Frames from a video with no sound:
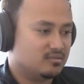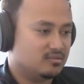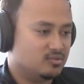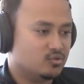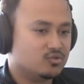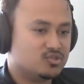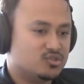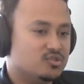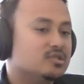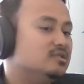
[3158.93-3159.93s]
you're
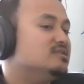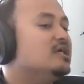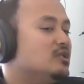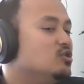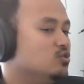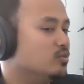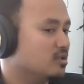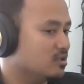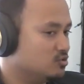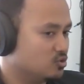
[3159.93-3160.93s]
still
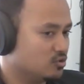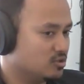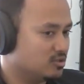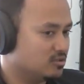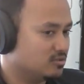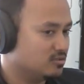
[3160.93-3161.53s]
continuing a journey.